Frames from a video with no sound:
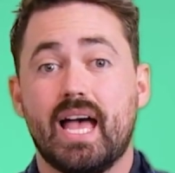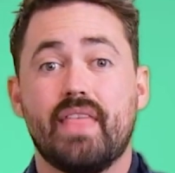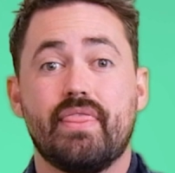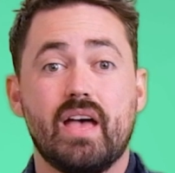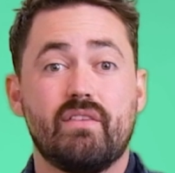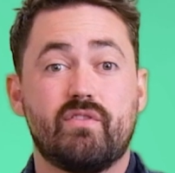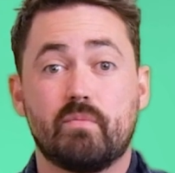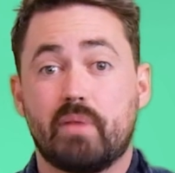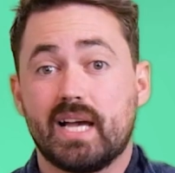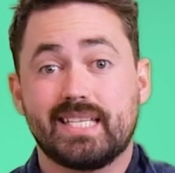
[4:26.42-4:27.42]
and therefore
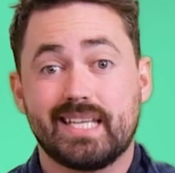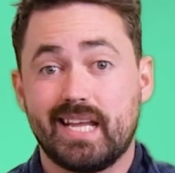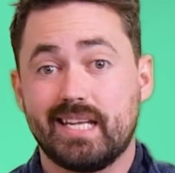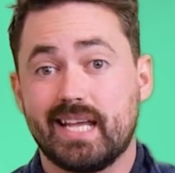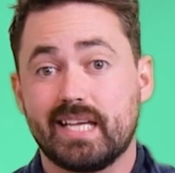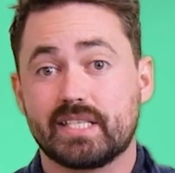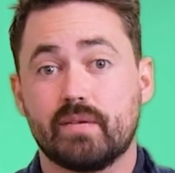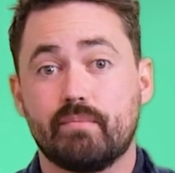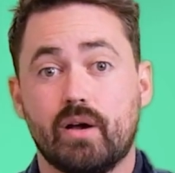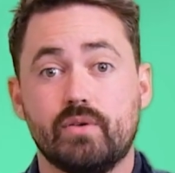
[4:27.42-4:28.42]
buys an index
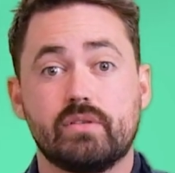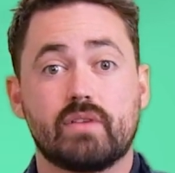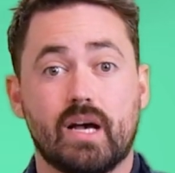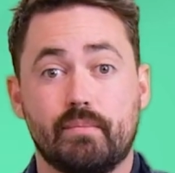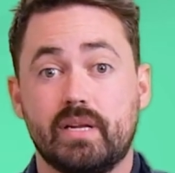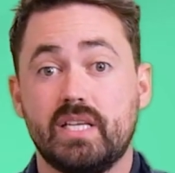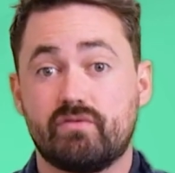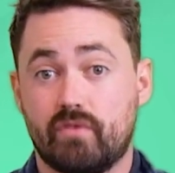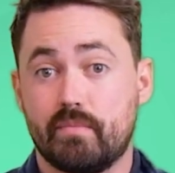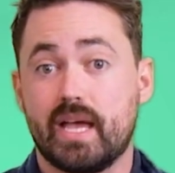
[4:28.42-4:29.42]
composed of companies
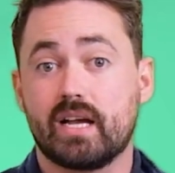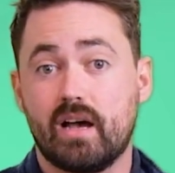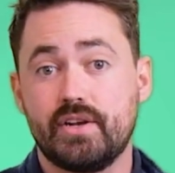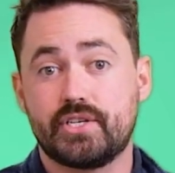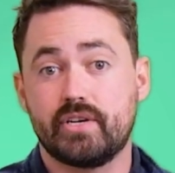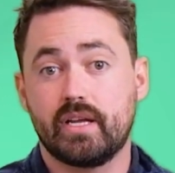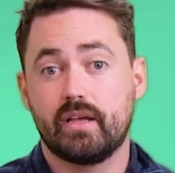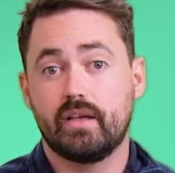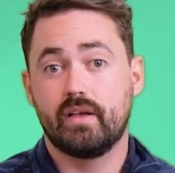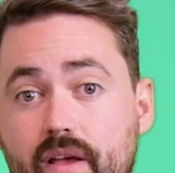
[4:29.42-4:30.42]
from that country.
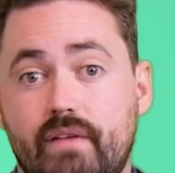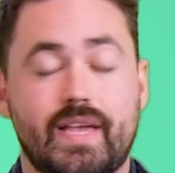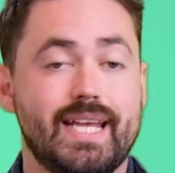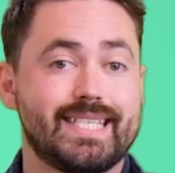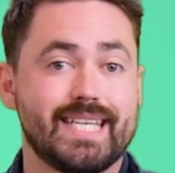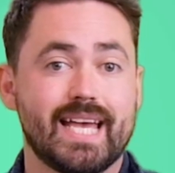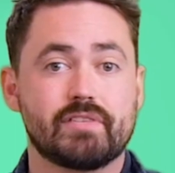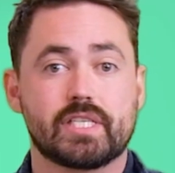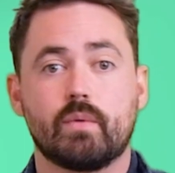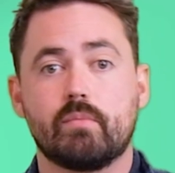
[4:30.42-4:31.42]
For ETFs,
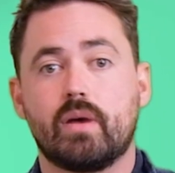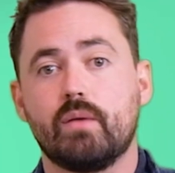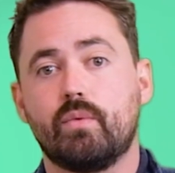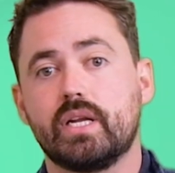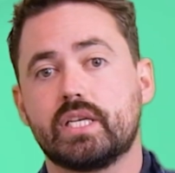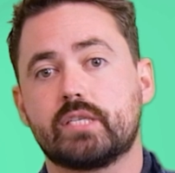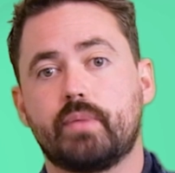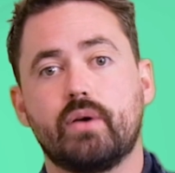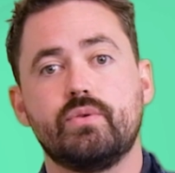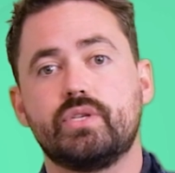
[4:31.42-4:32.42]
someone might want
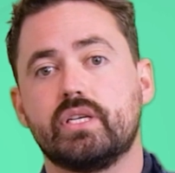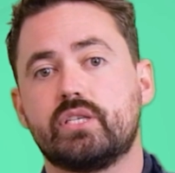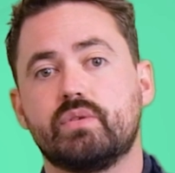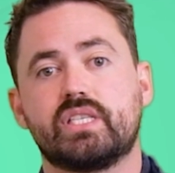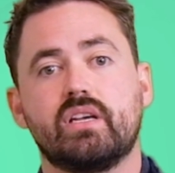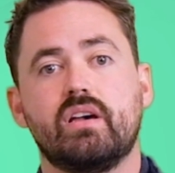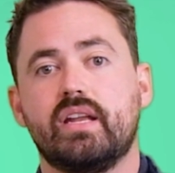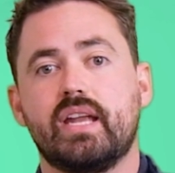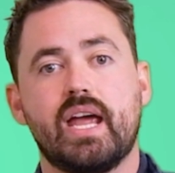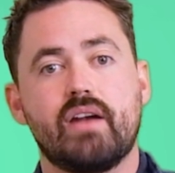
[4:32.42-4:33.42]
exposure to a
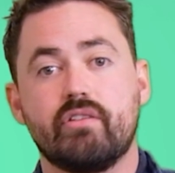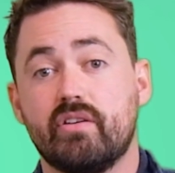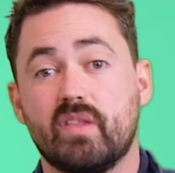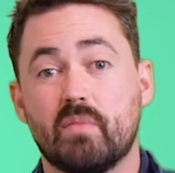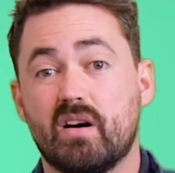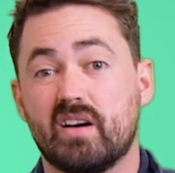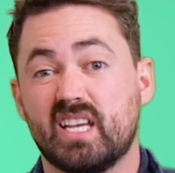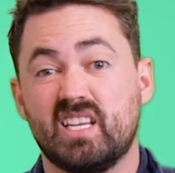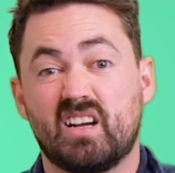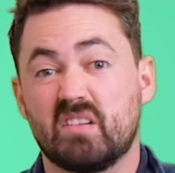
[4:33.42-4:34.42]
certain area in the
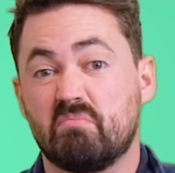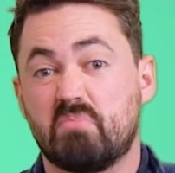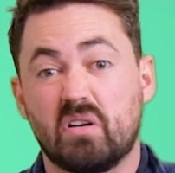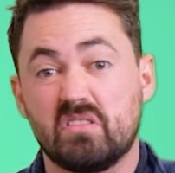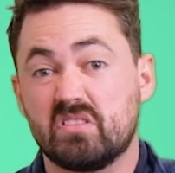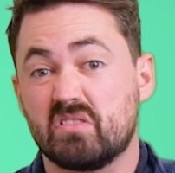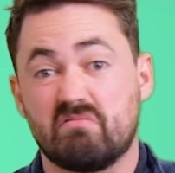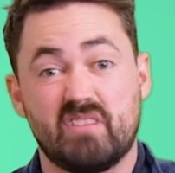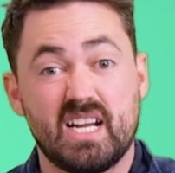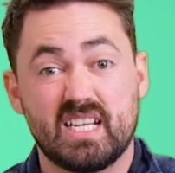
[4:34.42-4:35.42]
market like bonds or
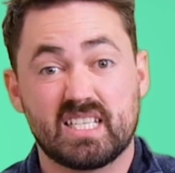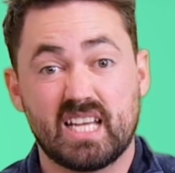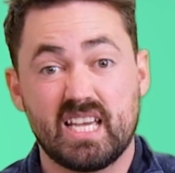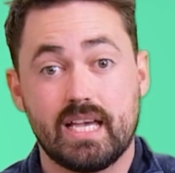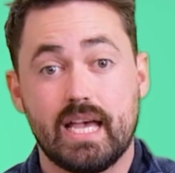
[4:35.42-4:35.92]
real estate.